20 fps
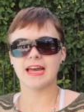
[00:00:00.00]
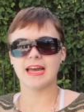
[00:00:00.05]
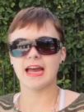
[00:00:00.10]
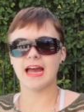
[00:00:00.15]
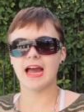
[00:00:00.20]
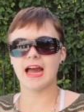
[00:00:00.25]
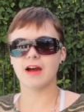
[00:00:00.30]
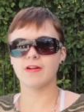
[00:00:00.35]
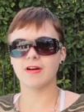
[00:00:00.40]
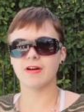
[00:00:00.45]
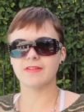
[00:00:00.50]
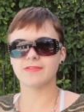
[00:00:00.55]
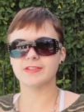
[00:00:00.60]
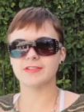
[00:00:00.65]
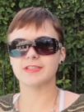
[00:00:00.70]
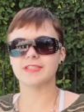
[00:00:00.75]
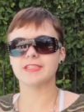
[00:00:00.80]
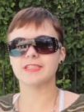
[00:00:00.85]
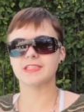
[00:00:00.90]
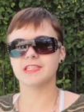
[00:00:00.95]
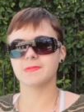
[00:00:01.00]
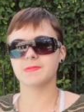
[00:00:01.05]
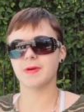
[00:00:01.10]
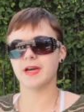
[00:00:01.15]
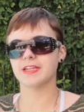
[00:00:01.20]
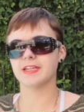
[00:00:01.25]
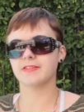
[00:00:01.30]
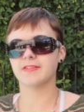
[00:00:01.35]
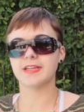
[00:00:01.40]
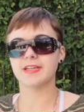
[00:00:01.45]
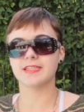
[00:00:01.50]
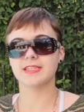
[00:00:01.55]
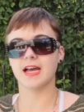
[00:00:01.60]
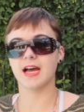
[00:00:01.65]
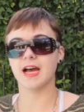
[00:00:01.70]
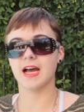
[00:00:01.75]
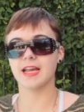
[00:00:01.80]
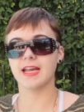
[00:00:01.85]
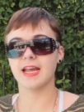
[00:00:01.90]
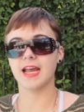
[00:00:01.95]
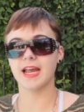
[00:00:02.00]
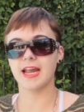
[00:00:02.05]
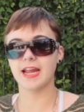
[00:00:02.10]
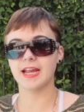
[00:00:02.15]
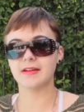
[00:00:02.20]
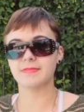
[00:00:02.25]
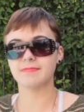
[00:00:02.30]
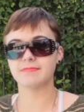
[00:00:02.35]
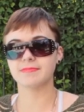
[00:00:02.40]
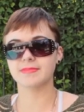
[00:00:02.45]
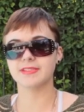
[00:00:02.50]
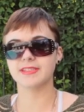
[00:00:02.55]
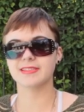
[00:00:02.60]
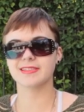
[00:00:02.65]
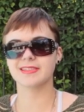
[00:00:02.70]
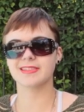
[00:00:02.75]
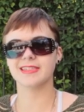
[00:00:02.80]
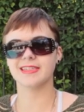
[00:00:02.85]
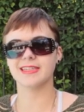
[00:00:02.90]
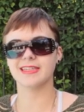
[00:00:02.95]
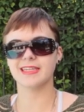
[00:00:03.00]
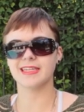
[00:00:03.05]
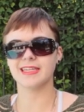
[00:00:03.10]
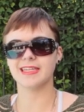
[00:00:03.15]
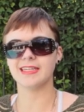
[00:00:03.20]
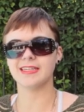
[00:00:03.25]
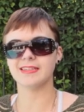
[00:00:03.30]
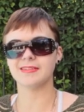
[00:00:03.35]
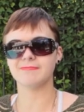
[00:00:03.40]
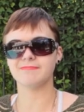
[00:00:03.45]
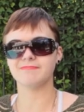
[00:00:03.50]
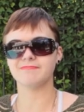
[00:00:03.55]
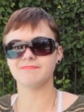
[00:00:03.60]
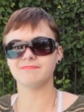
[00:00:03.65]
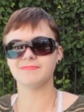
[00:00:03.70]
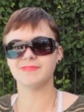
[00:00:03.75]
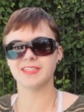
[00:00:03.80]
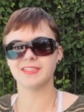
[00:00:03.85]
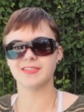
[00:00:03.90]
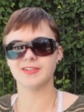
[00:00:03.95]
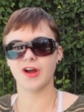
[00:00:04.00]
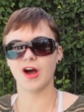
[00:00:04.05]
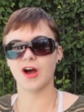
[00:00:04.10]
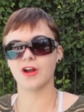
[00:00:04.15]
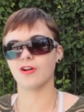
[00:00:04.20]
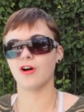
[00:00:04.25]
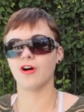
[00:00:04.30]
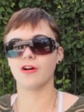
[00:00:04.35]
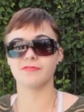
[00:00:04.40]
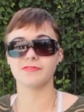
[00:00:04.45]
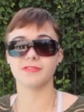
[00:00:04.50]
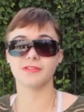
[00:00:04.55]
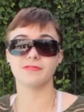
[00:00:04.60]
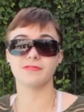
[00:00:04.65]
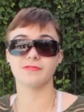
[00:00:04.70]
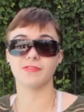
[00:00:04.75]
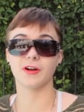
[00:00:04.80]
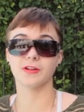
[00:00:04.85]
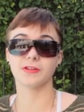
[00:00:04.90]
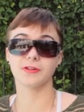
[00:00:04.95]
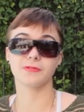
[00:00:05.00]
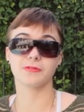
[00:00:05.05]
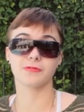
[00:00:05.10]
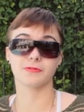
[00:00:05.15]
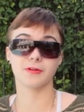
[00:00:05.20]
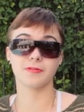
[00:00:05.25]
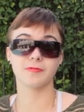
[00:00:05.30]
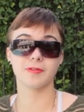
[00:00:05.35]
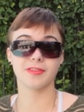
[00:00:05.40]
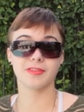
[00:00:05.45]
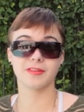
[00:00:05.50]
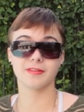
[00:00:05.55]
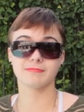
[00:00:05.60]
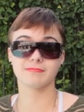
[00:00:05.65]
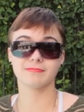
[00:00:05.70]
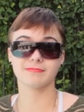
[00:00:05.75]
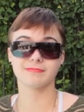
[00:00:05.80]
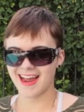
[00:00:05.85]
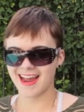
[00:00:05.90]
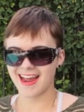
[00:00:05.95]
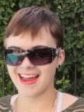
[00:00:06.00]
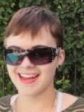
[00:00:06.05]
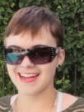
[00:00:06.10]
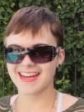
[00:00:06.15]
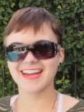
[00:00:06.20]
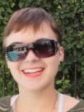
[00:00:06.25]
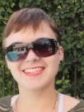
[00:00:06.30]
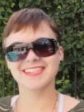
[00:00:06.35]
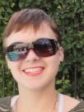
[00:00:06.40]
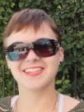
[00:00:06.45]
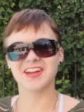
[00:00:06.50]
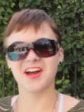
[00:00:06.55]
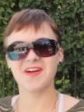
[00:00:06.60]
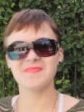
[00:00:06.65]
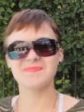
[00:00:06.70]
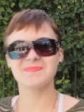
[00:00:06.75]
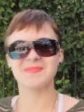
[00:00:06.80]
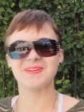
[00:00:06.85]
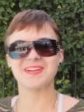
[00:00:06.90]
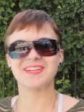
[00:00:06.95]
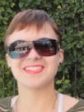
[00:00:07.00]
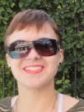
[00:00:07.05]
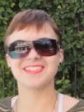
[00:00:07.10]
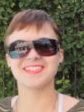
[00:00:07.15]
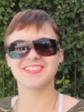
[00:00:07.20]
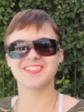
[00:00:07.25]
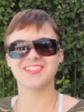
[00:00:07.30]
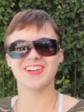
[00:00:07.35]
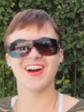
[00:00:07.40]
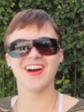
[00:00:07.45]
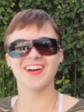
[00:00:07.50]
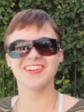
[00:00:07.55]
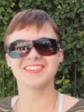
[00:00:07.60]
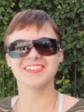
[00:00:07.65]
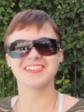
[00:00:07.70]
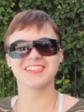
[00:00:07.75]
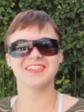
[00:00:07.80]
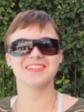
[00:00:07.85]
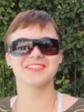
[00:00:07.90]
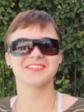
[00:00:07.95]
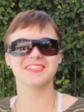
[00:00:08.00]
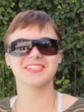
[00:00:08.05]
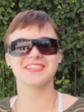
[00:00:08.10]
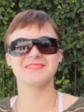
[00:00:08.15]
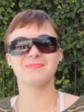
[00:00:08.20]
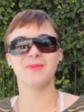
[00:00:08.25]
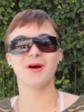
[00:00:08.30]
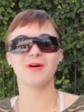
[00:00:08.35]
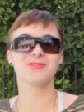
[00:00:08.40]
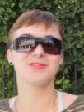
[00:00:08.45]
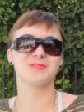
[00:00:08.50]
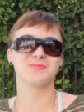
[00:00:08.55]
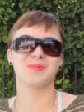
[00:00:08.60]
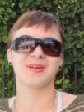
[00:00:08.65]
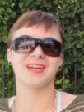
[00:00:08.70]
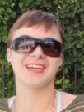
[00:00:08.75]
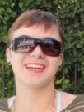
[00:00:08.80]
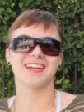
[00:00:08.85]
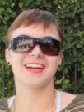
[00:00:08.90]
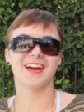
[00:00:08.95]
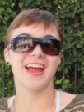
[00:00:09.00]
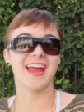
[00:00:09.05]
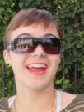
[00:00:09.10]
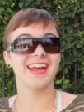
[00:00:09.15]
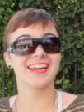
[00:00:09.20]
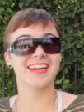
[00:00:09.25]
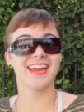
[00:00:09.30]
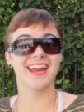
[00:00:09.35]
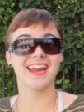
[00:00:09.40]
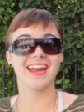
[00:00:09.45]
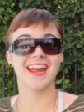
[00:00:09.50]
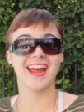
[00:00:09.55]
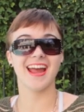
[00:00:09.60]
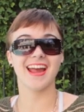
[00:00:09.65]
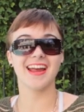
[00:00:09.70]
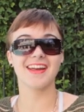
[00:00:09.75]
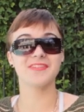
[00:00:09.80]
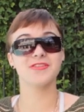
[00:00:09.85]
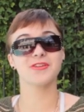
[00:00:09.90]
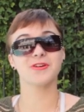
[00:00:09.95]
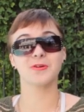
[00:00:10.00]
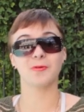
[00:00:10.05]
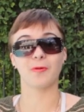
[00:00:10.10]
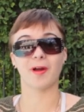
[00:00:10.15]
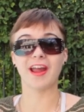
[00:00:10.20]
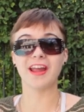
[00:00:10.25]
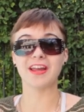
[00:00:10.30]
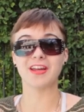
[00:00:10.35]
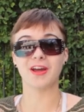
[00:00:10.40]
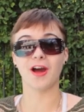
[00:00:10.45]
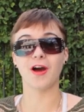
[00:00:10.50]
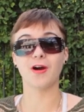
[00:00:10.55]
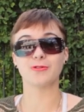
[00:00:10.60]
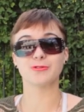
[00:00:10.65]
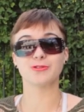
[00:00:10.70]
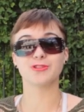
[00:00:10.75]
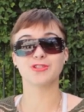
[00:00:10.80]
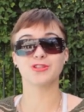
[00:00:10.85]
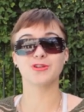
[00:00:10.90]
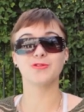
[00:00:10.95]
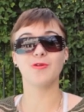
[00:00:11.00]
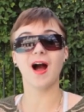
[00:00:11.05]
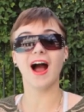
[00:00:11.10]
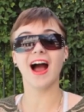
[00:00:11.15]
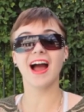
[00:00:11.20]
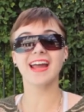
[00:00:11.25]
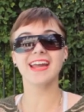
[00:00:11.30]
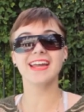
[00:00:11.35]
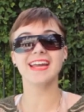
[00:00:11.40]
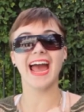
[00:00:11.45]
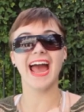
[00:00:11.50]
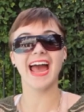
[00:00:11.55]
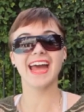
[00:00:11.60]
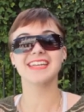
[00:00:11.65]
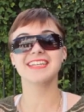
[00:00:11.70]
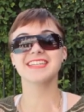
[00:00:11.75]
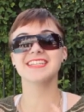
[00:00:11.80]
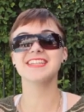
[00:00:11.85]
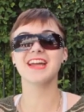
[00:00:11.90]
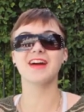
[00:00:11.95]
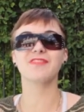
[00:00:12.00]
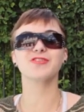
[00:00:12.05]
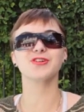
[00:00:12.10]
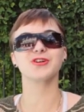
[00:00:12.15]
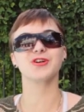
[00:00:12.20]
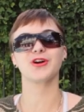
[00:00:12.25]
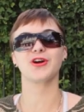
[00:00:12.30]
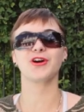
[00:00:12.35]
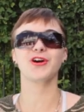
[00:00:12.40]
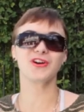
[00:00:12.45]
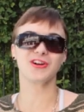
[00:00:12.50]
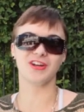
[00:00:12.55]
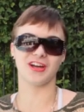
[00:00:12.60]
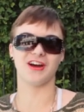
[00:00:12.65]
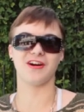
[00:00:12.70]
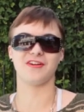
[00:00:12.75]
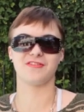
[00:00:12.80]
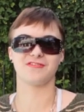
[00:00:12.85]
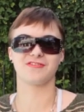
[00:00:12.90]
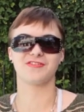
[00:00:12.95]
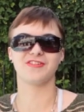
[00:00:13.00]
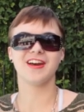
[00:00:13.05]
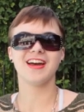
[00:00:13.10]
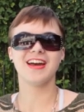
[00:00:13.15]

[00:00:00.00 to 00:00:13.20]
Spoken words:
However, in spite of his high aims, he did not often follow through with them. Next up is John Singleton Mosby, aka the Gray Ghost, who I had never heard of